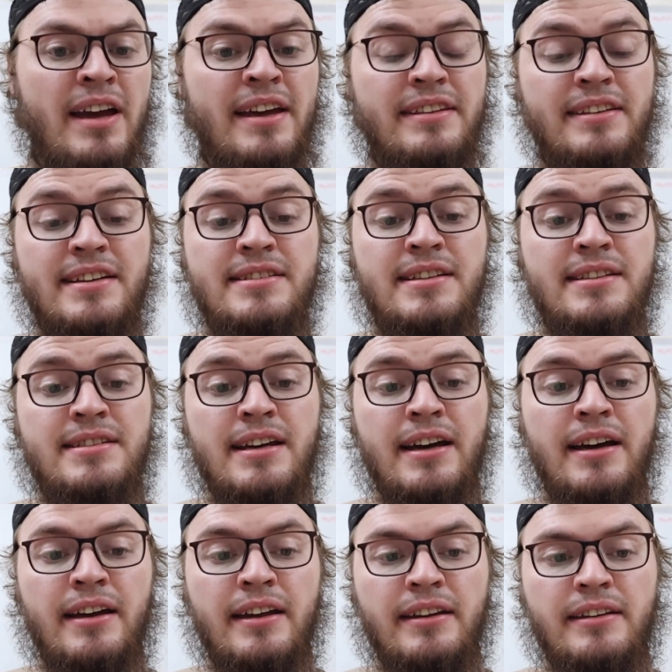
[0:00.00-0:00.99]
This
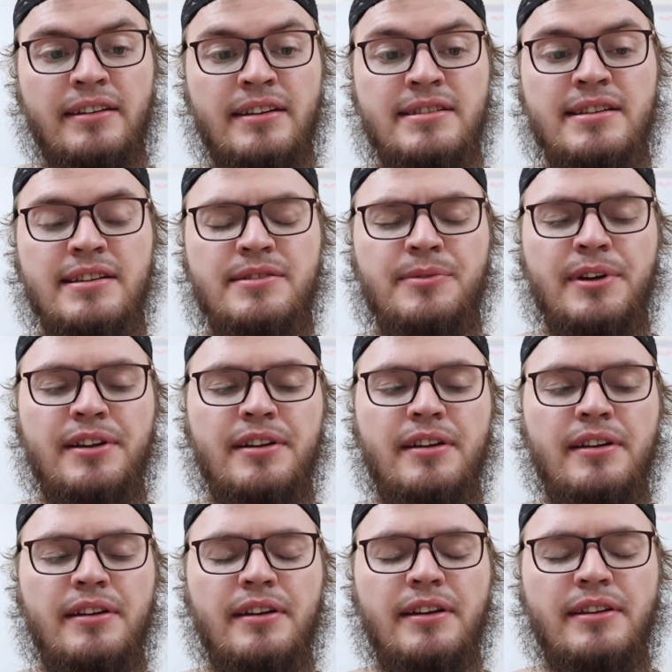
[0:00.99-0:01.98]
is one
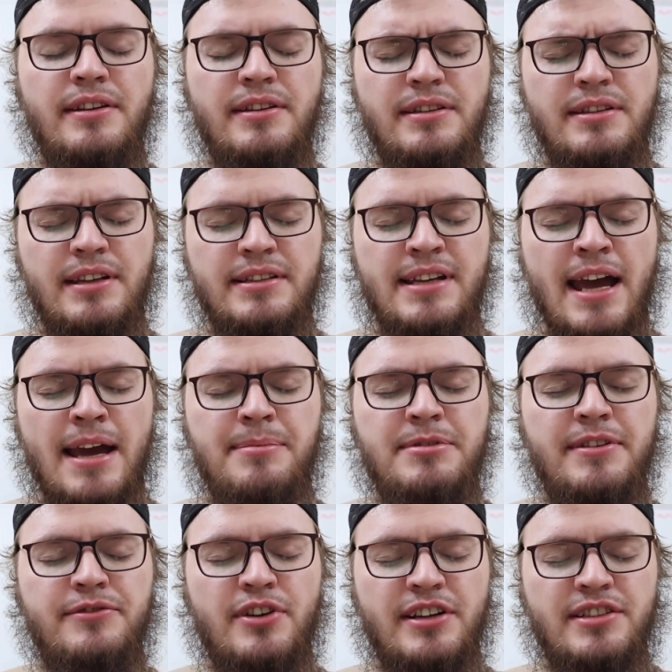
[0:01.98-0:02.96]
of the
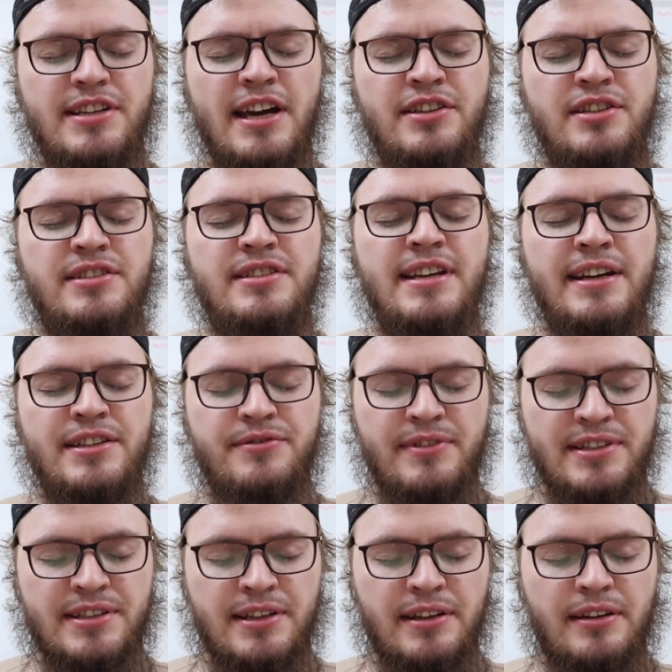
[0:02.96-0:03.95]
types of transactions that is
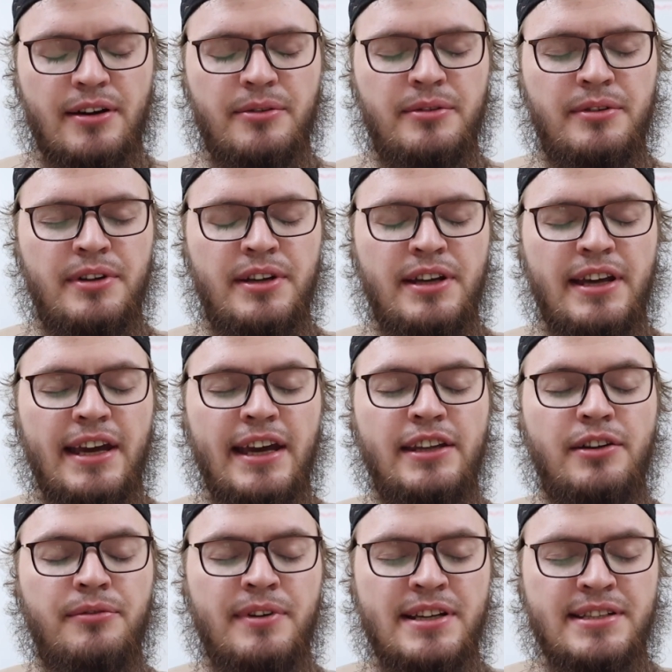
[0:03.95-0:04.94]
risky though,
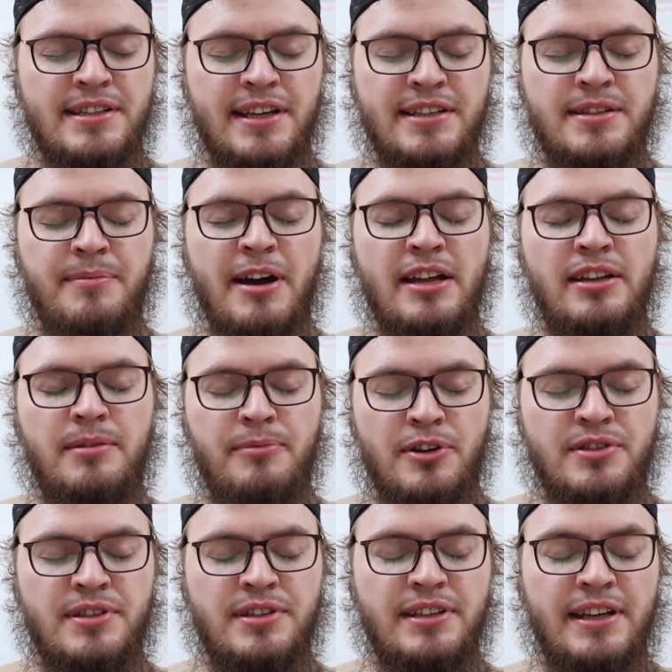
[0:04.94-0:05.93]
and the risk is upon the
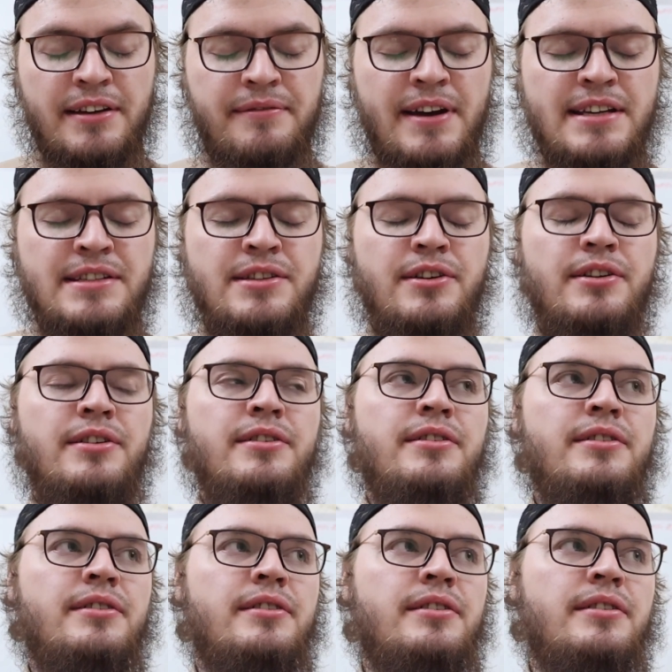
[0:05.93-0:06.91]
person, the investor.
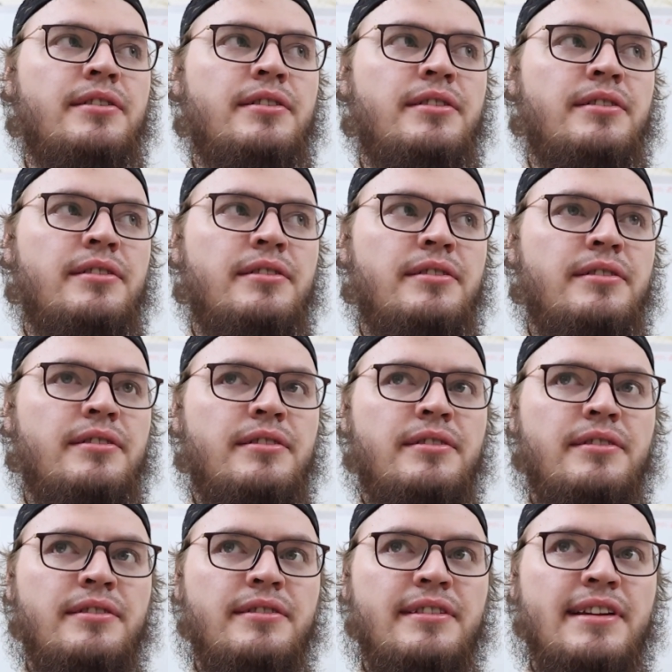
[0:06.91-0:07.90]

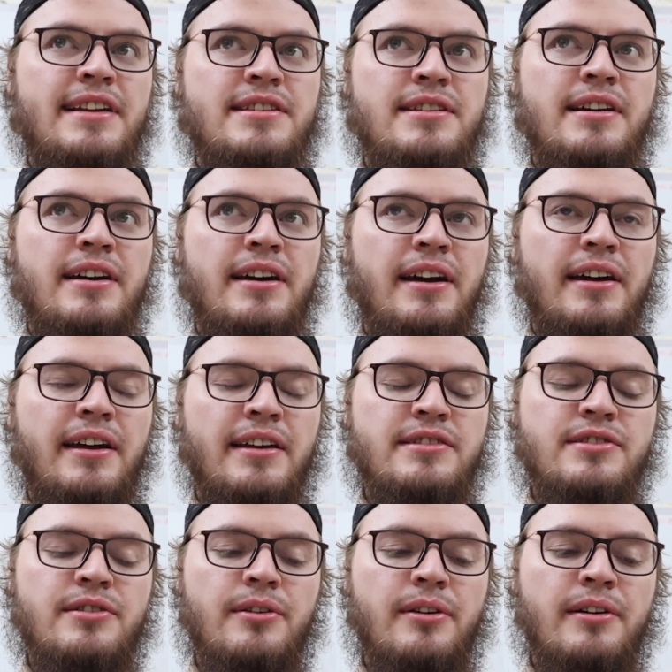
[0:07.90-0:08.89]
And
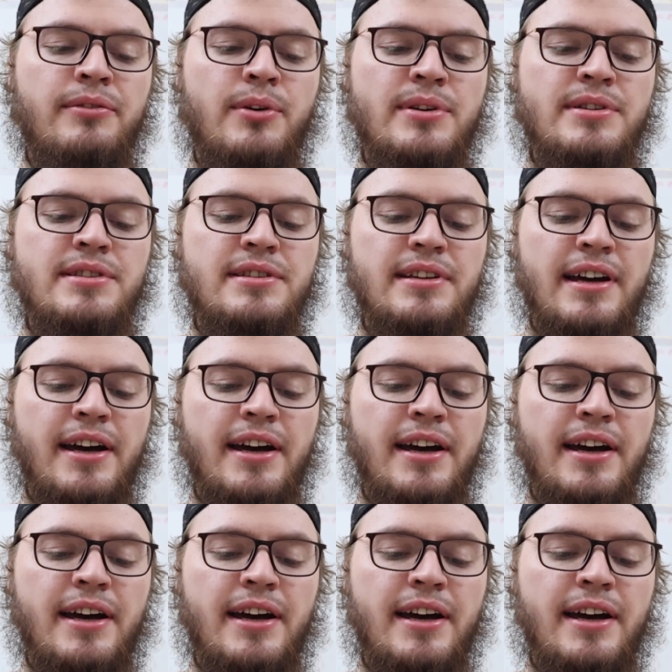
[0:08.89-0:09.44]
so of course.